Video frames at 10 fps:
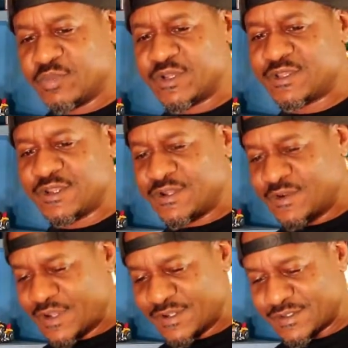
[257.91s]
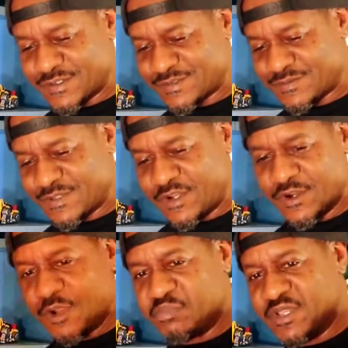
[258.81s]
But you know, when they're
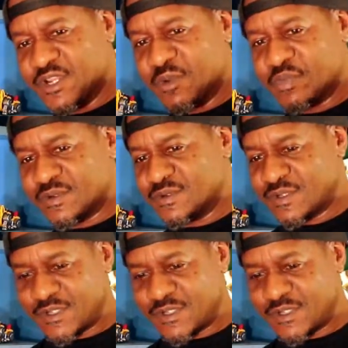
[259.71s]
all beat up and